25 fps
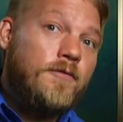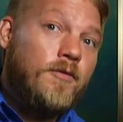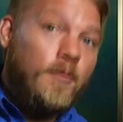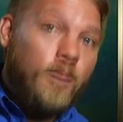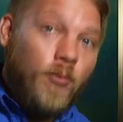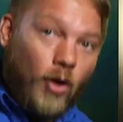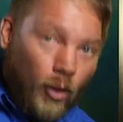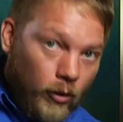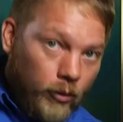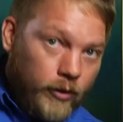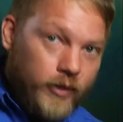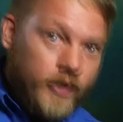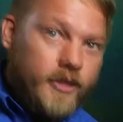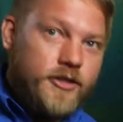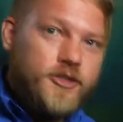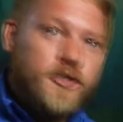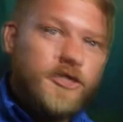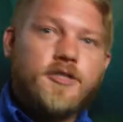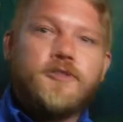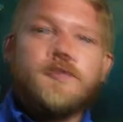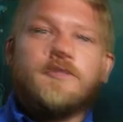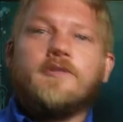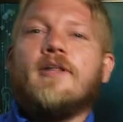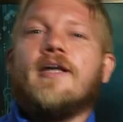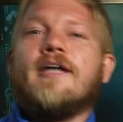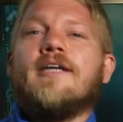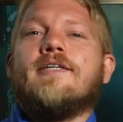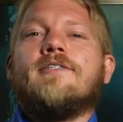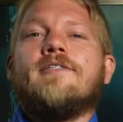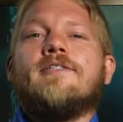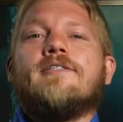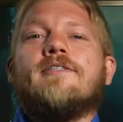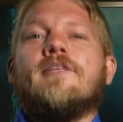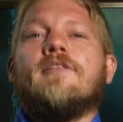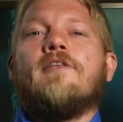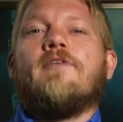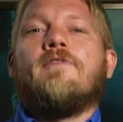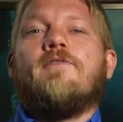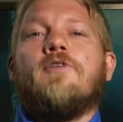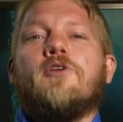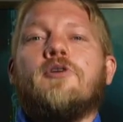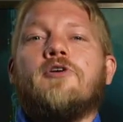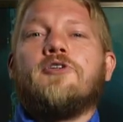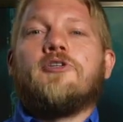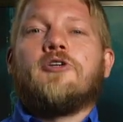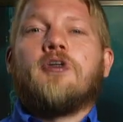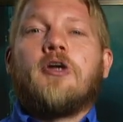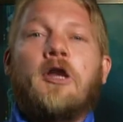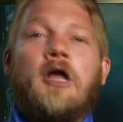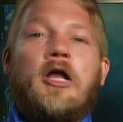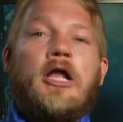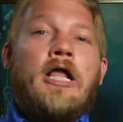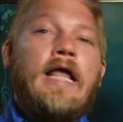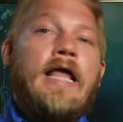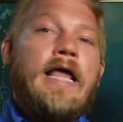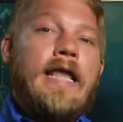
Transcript: from holding an adjuster license in the future.